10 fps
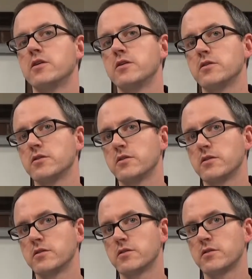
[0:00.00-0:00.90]
I mean,
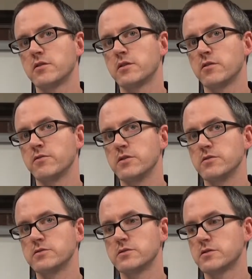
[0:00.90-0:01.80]
right. their
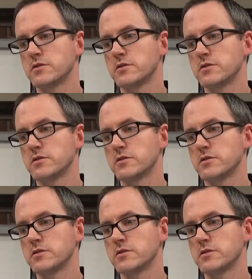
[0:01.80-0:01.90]
views.